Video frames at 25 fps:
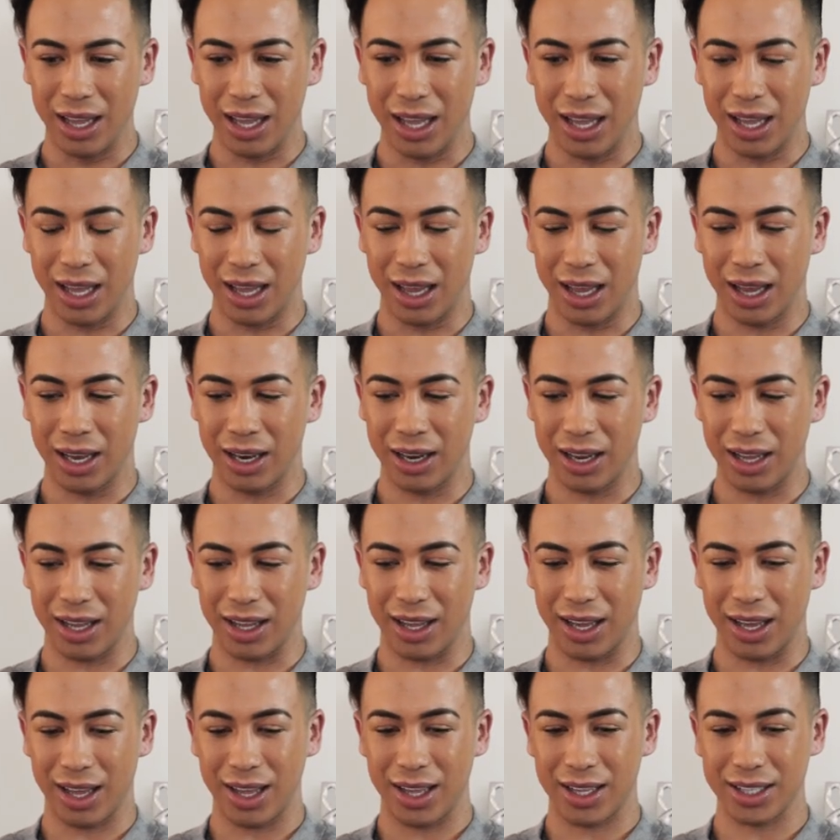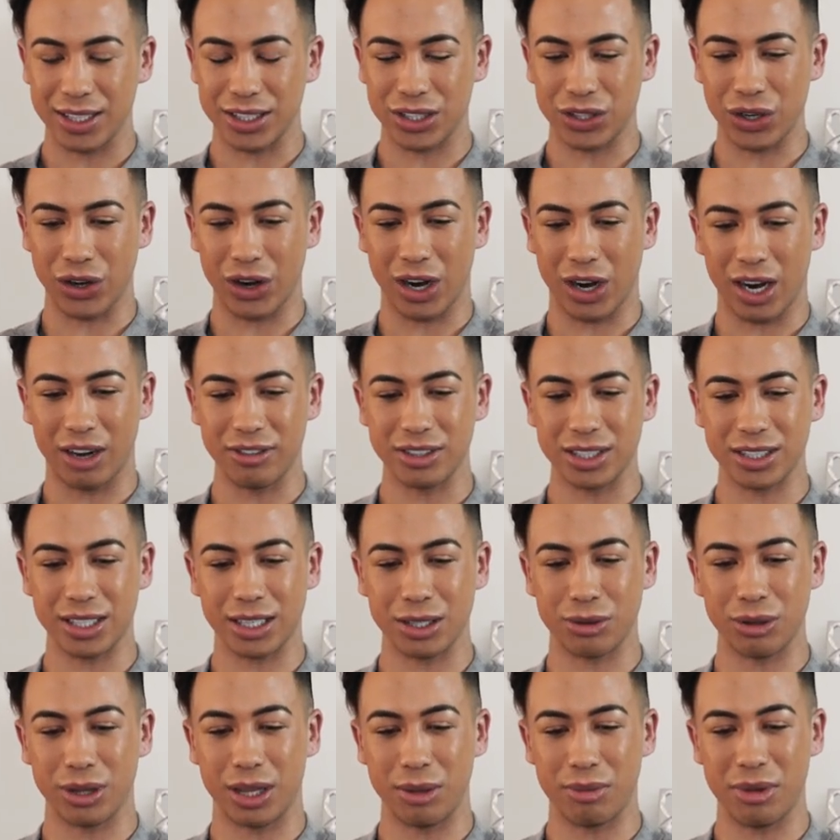and yeah, so I've
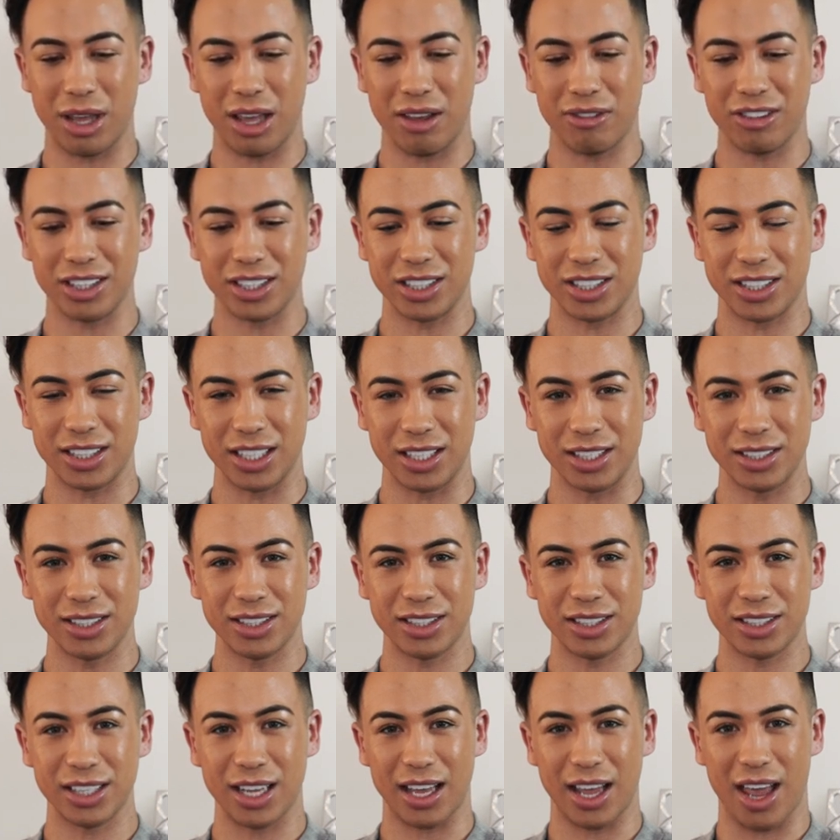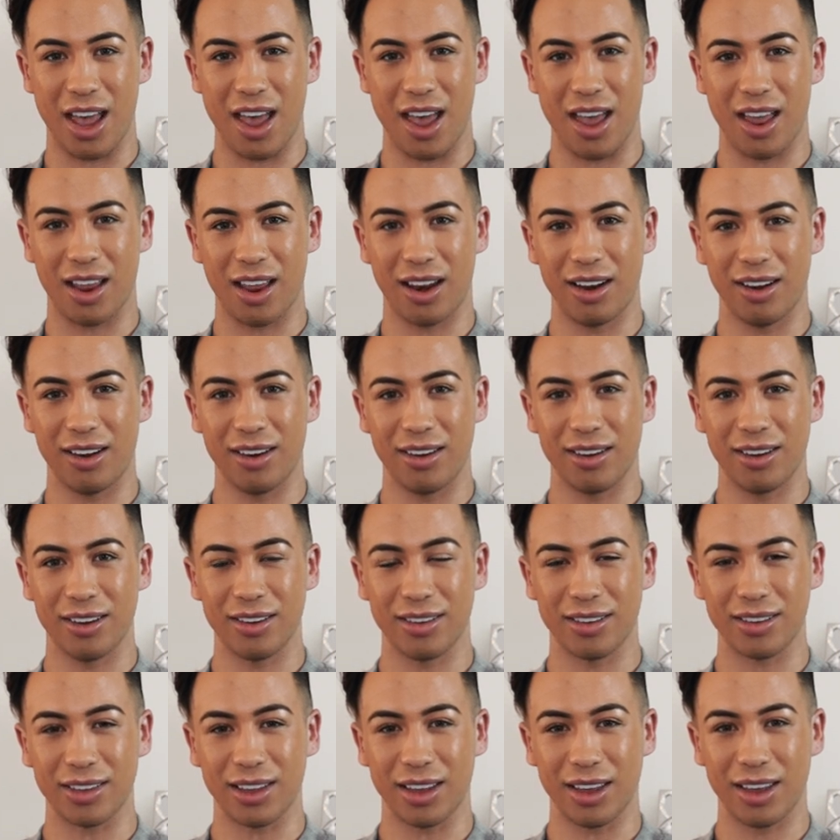stuck with them ever since, and
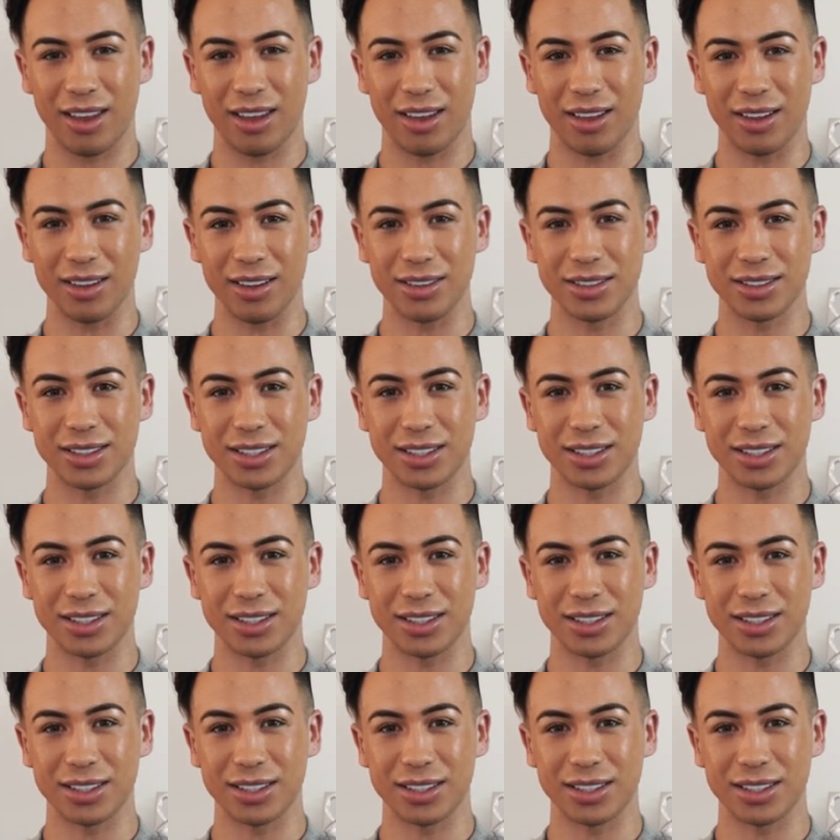yeah,